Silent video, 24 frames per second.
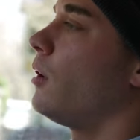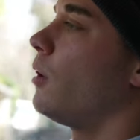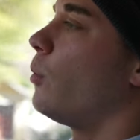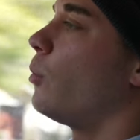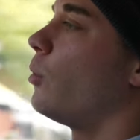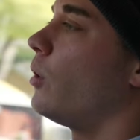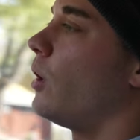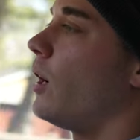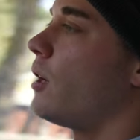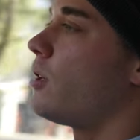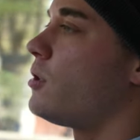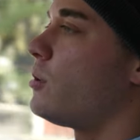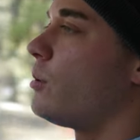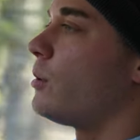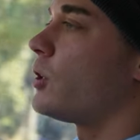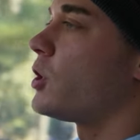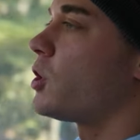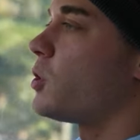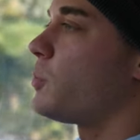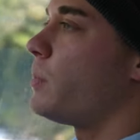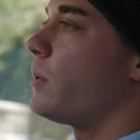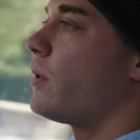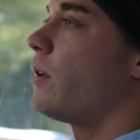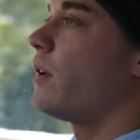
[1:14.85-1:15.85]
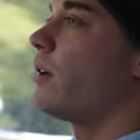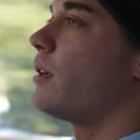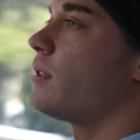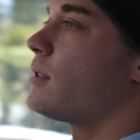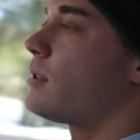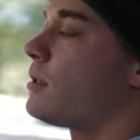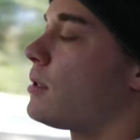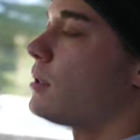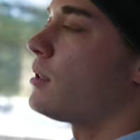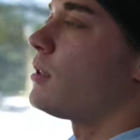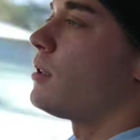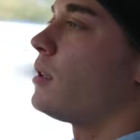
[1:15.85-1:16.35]
We're here to
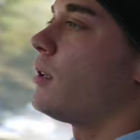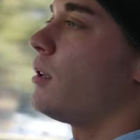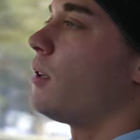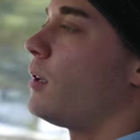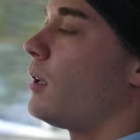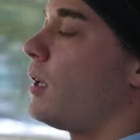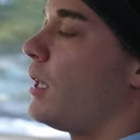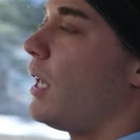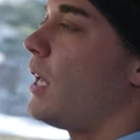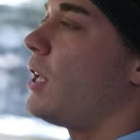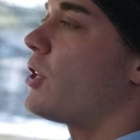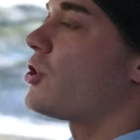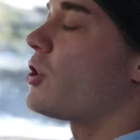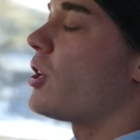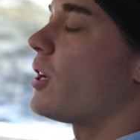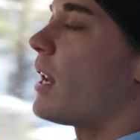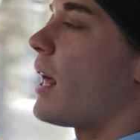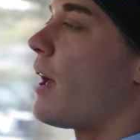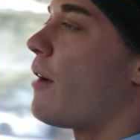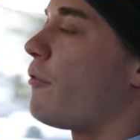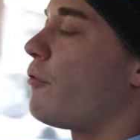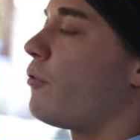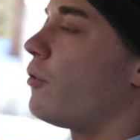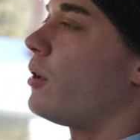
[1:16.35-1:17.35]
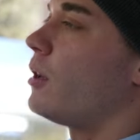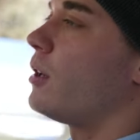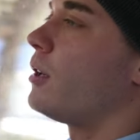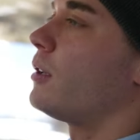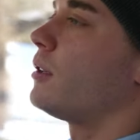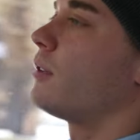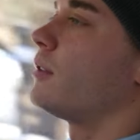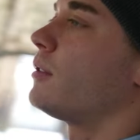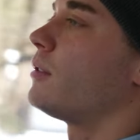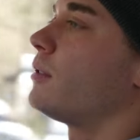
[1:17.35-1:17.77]
experience each and every